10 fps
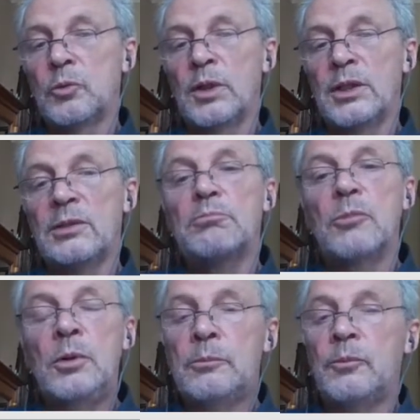was
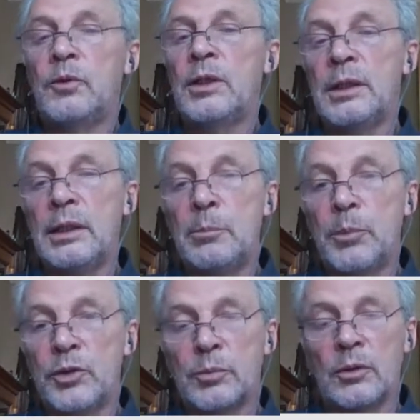nearly
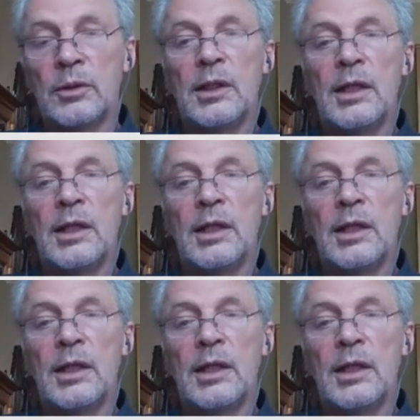impossible,